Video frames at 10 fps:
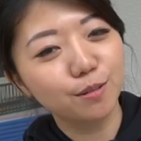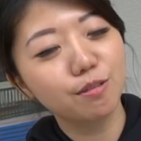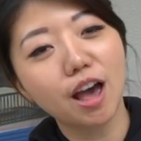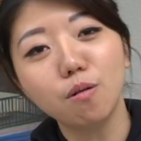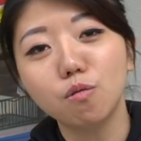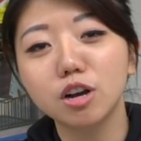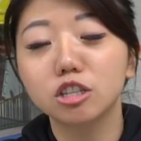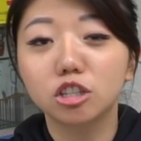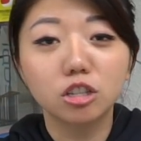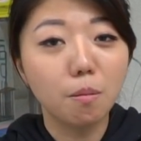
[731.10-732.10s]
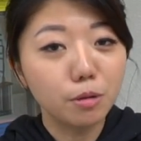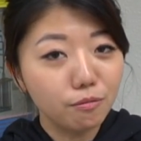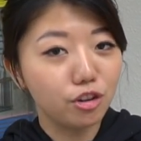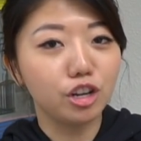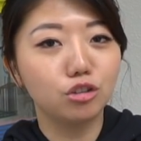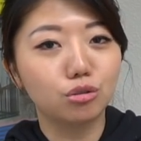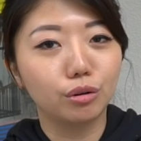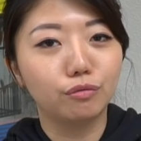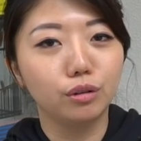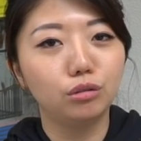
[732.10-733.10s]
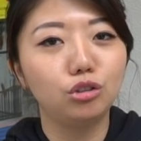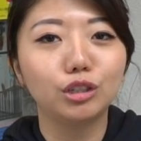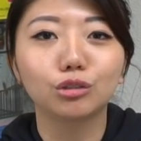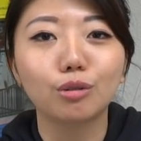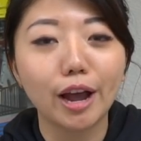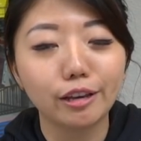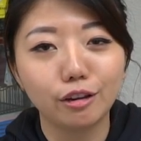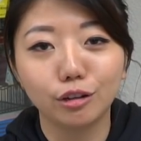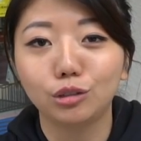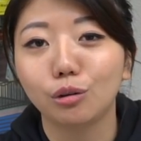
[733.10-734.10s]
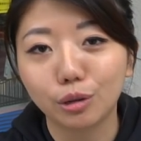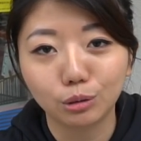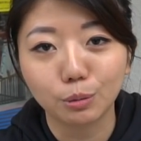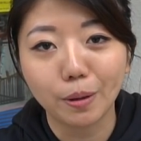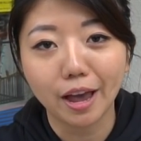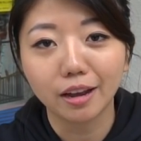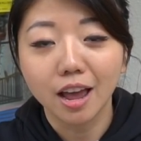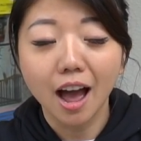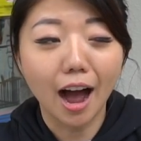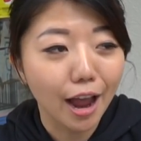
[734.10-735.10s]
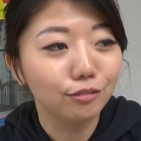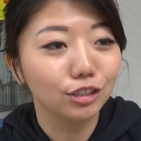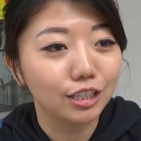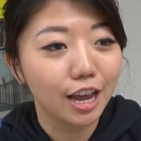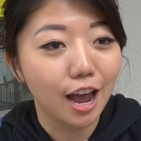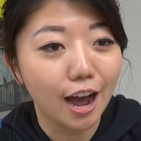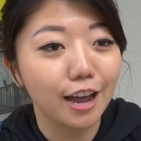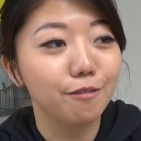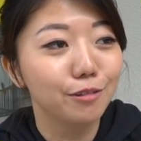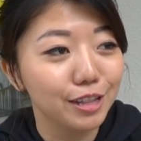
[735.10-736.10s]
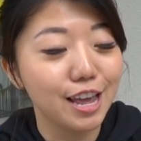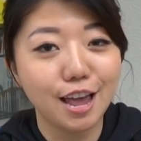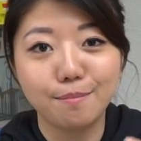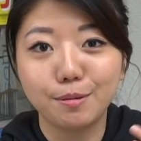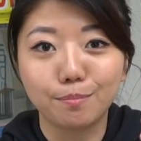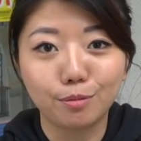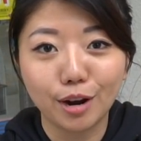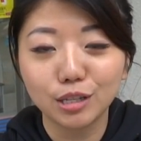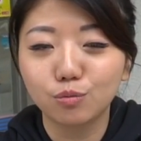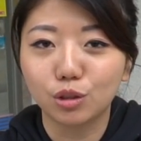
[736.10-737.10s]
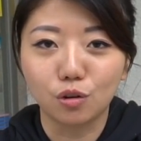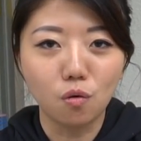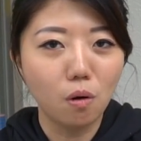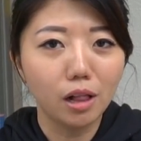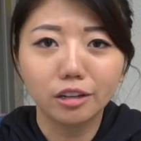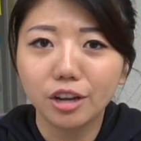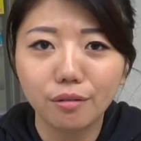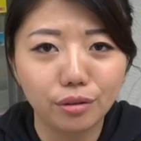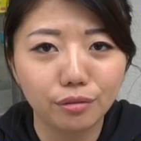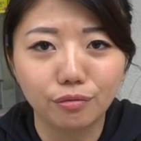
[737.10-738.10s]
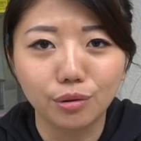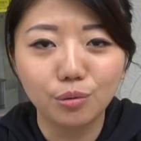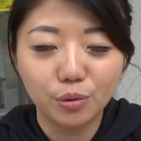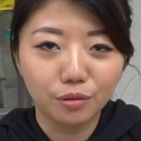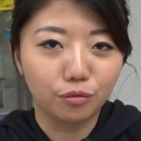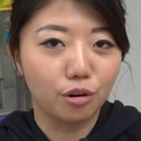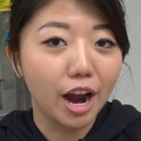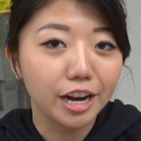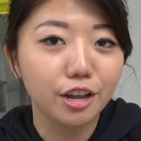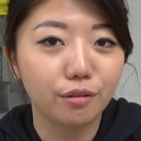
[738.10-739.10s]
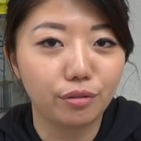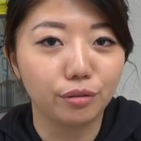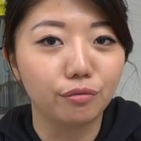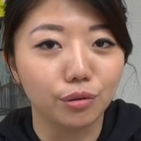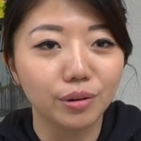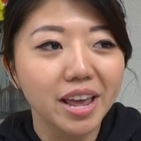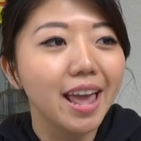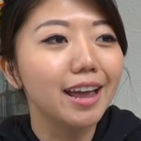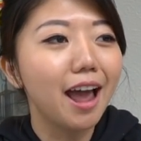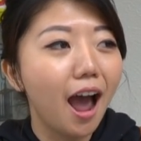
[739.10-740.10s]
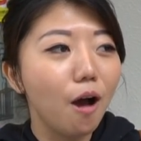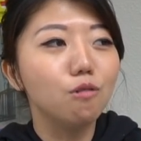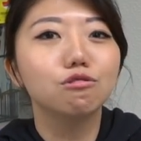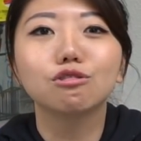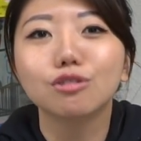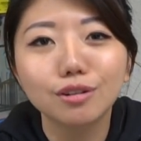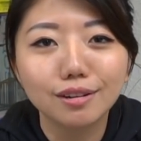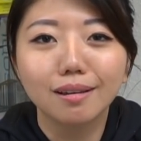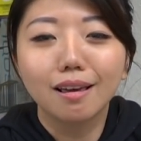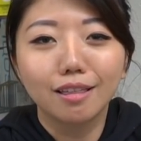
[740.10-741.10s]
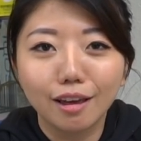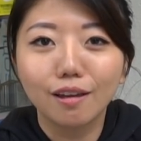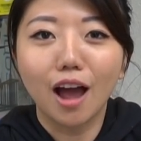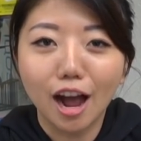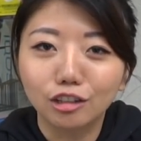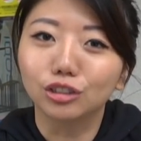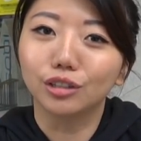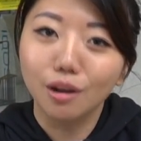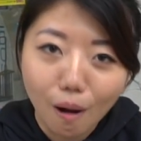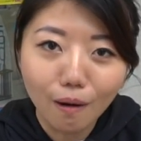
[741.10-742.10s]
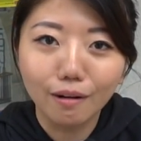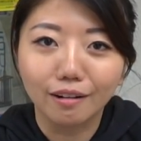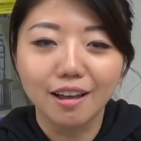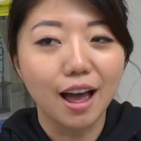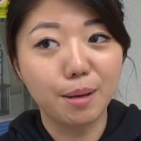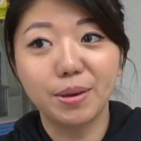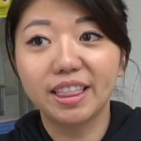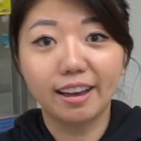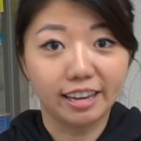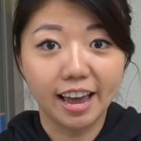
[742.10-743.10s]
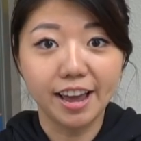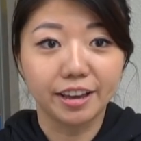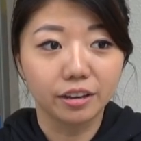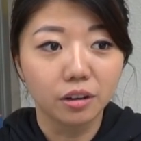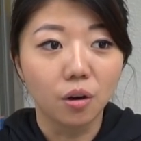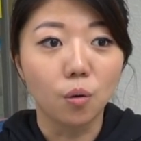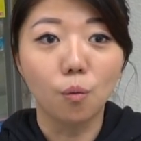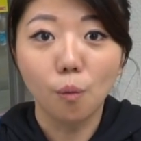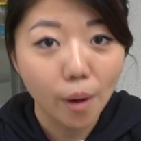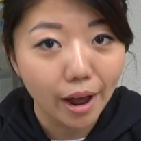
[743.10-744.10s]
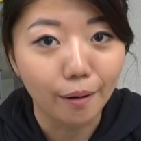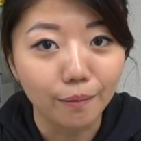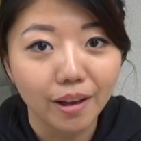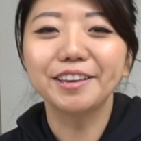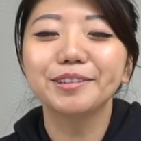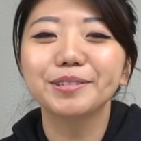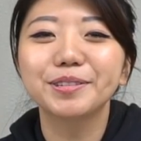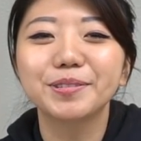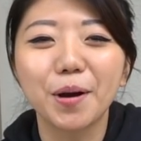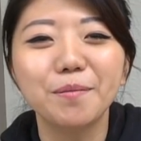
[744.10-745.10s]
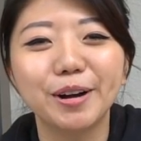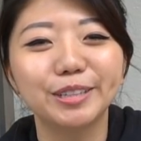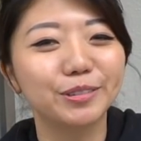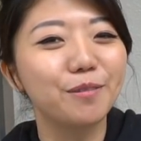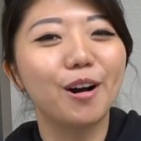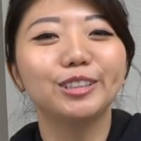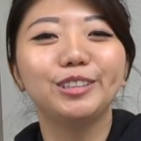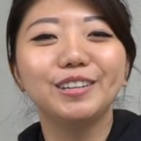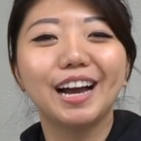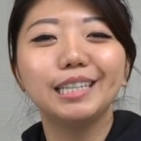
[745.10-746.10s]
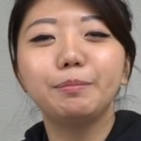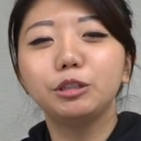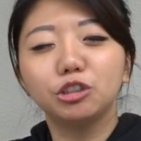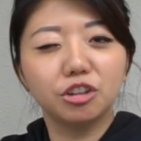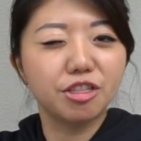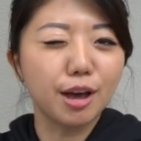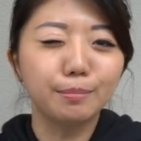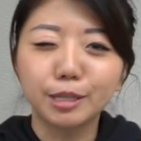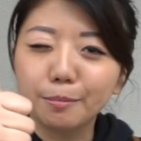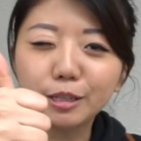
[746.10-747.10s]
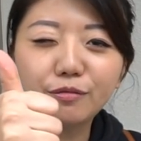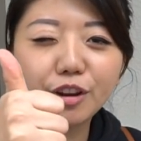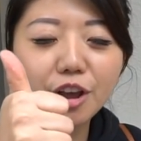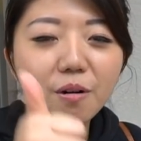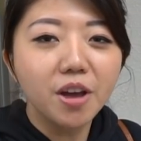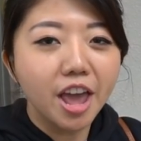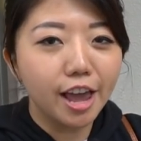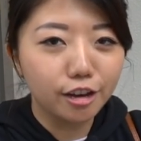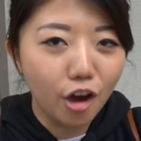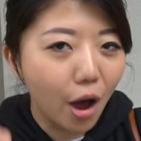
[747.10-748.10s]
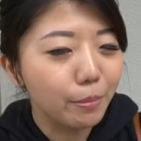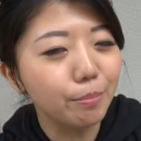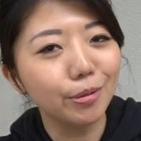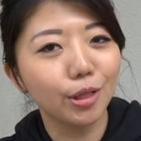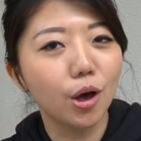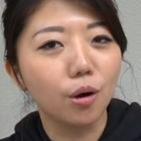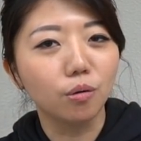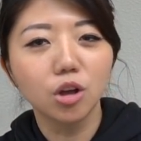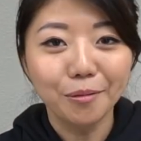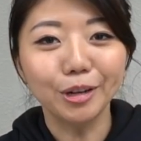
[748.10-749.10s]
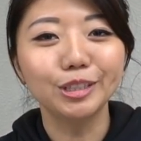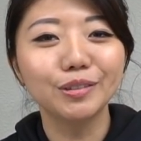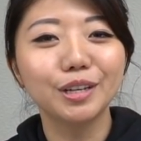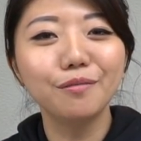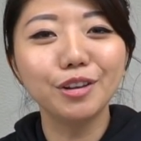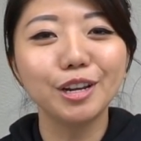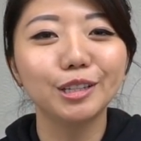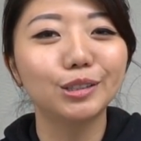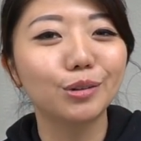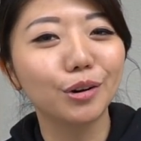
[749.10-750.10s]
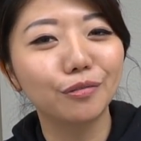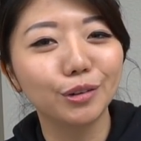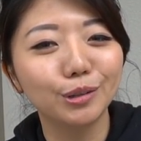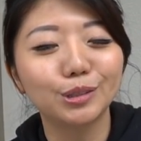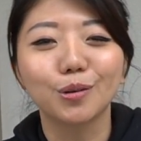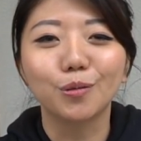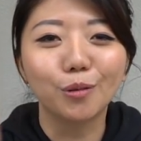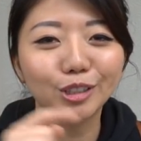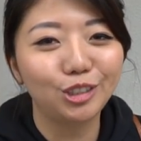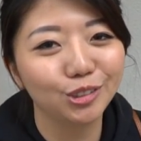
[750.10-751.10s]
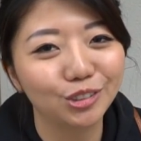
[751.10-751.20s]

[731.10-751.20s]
So that was some convenience store foods you can try here in Tokyo, Japan. I have to say, I really am impressed with the quality of their food, with the variety of their food, and how good they actually are. I mean, that cake, wow. Thank you so much for watching, you guys. Be sure to thumbs up this video and comment below, which of the convenience store foods would you